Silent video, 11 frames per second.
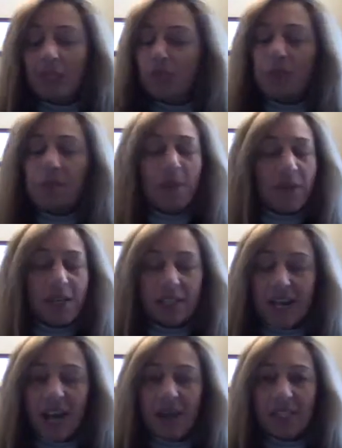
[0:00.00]
remembering
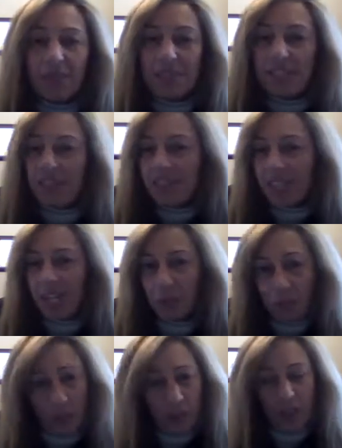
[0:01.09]
a specific time
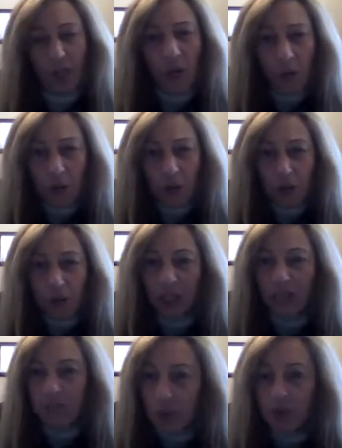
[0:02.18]
when you were totally
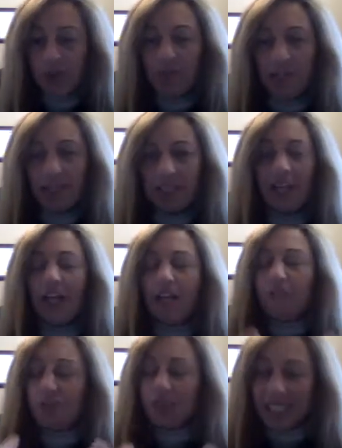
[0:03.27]
motivated,
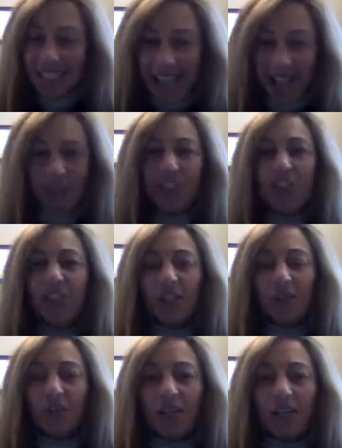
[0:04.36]
floating down
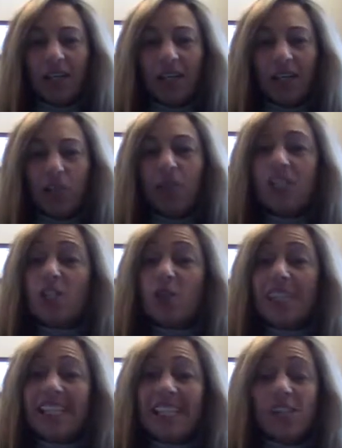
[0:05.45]
into your body. What did you
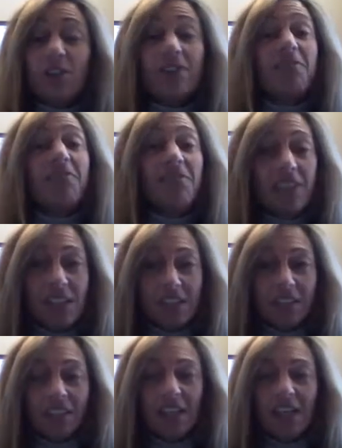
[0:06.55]
see, hear, and
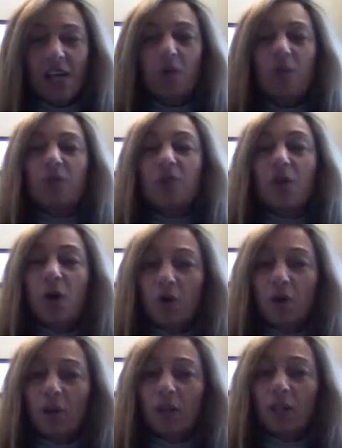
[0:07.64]
feel when you were
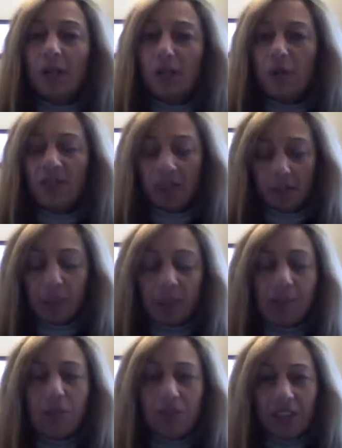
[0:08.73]
totally motivated? Bring
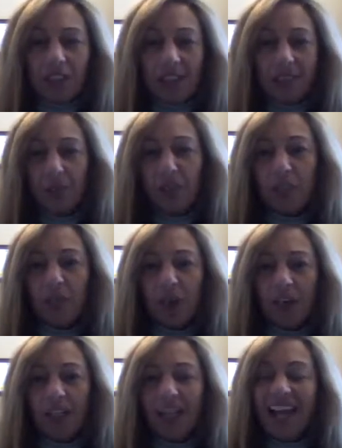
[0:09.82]
those feelings up in your
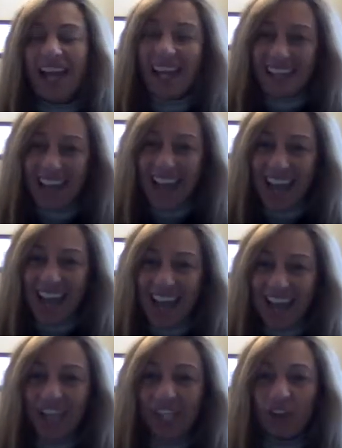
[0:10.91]
body and
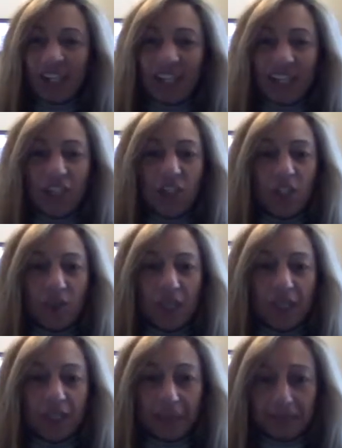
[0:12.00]
anchor it into your
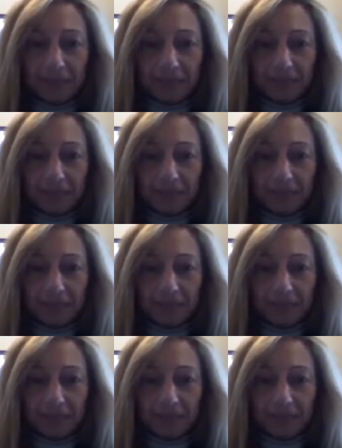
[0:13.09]
body.